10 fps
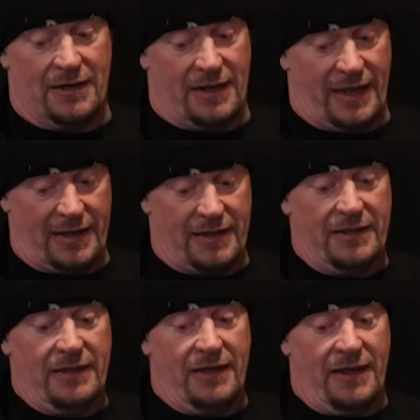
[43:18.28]
like,
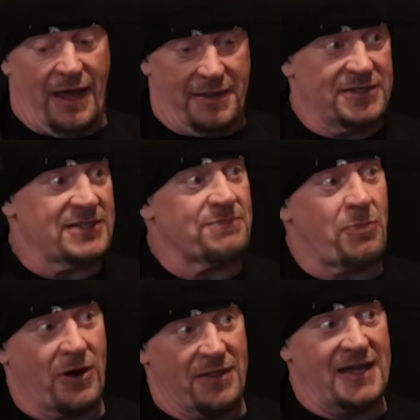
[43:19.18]
and this is
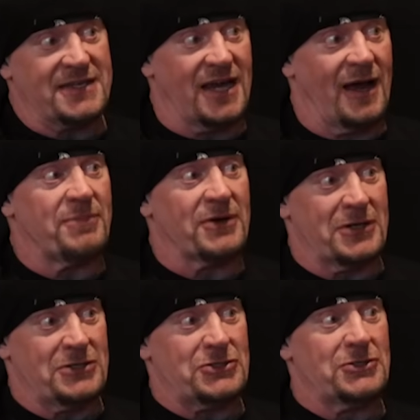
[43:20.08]
part of that time
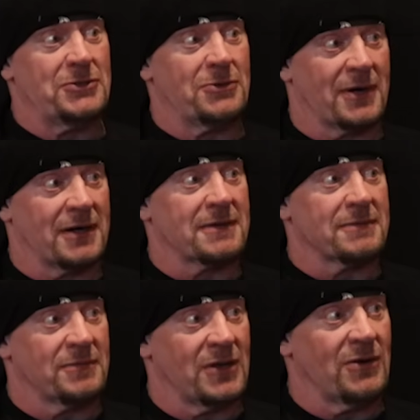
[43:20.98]
period too, where
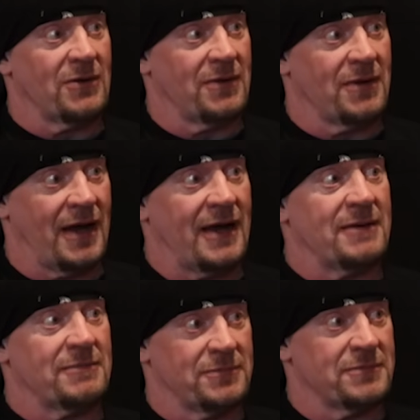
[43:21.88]
you know I
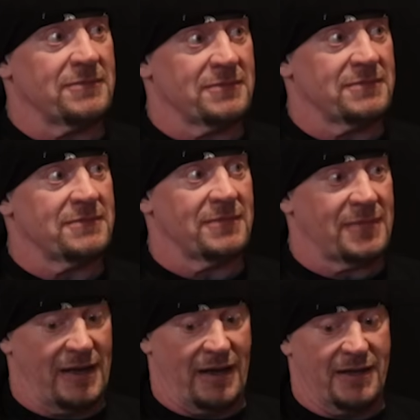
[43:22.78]
am,
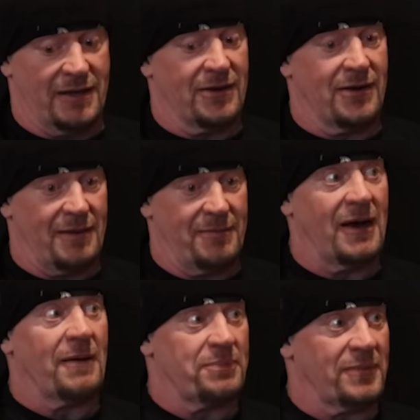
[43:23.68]
I, you know, I'm
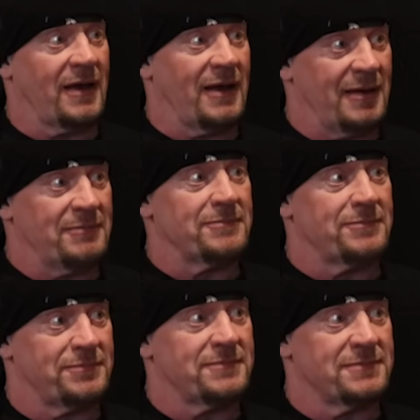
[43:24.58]
up. I, I'm
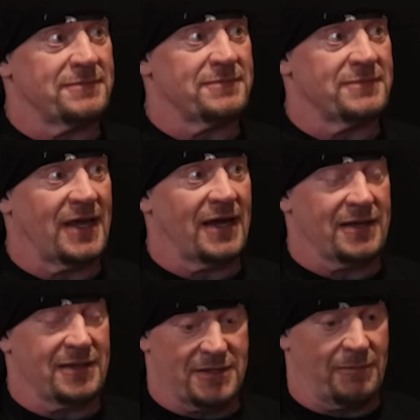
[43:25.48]
yeah, yeah.
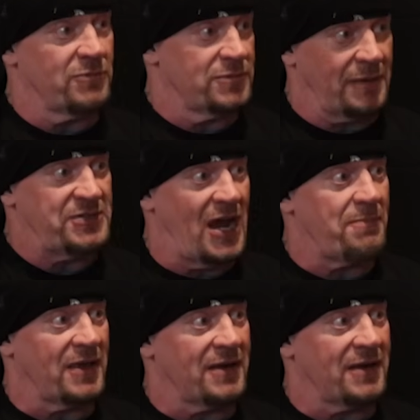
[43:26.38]
I'm You're not champion. missing